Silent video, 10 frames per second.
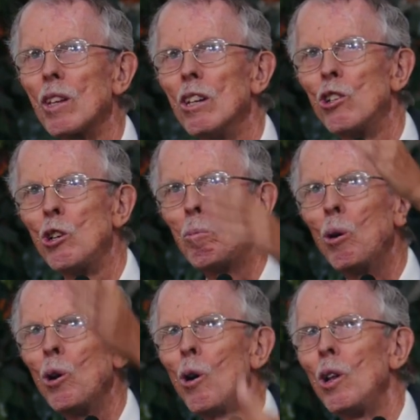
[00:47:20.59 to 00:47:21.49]
So you
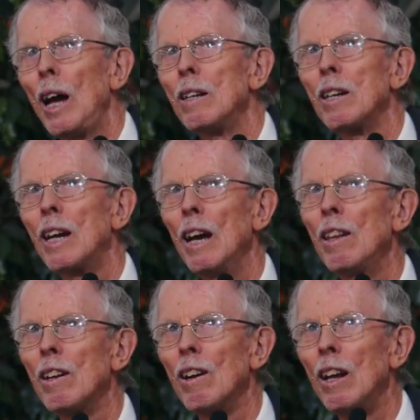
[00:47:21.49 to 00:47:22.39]
put all that
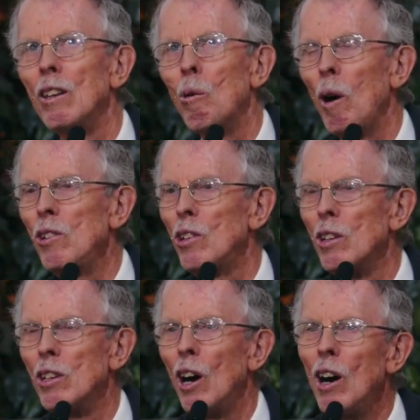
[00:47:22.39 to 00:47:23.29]
together, and the
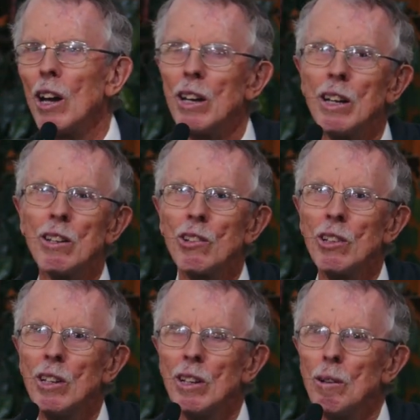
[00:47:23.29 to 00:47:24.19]
Western diet is
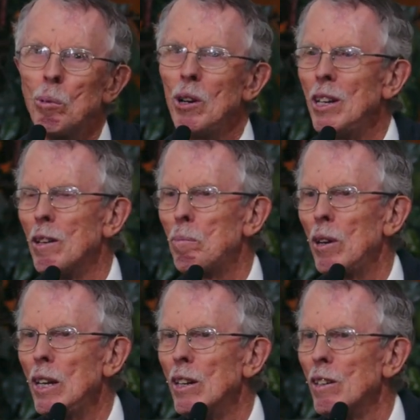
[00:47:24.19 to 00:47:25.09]
pretty
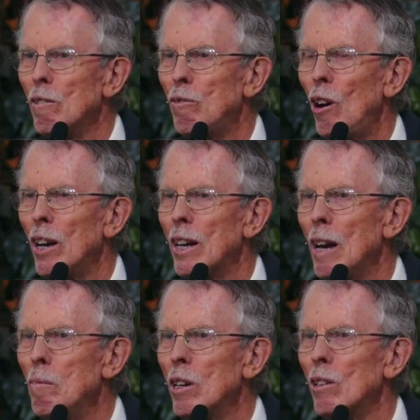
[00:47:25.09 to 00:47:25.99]
depleted of
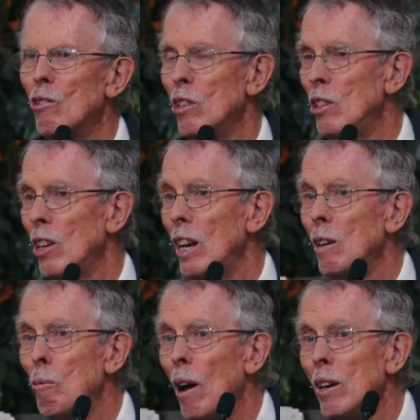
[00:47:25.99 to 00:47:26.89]
phytochemicals. Is it any
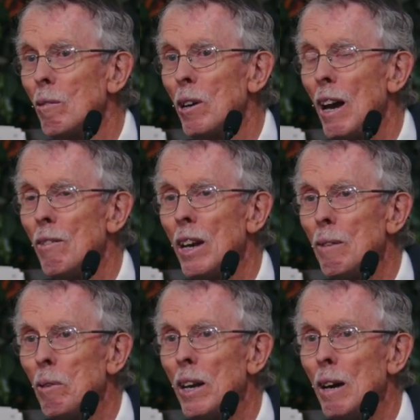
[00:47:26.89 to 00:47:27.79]
wonder we have an
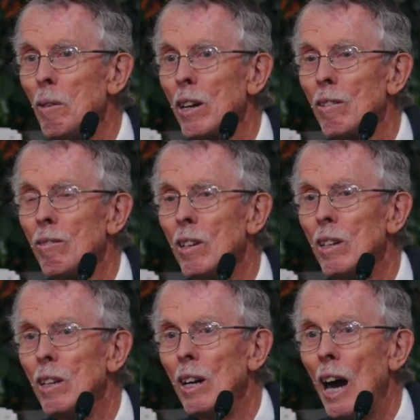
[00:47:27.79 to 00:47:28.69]
epidemic of
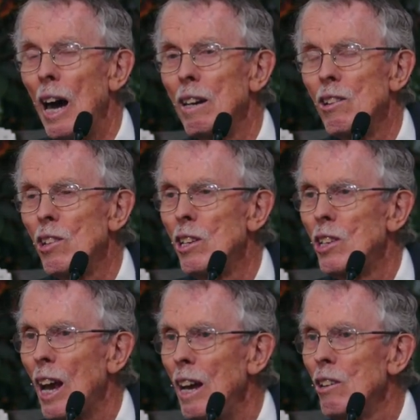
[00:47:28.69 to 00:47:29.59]
heart disease,
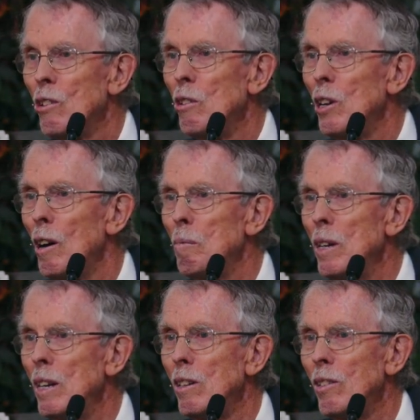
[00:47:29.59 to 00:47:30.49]
cancer, and
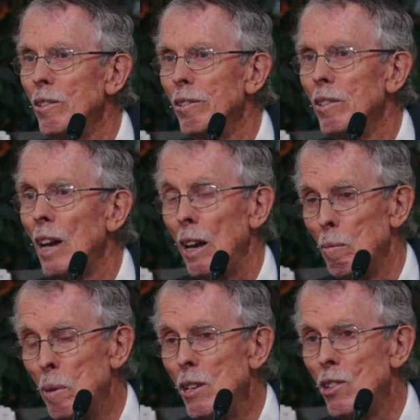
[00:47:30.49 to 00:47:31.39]
diabetes and
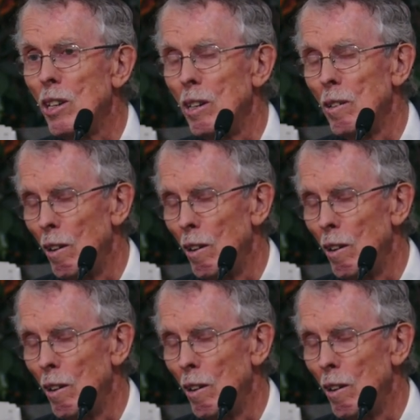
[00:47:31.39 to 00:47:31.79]
obesity?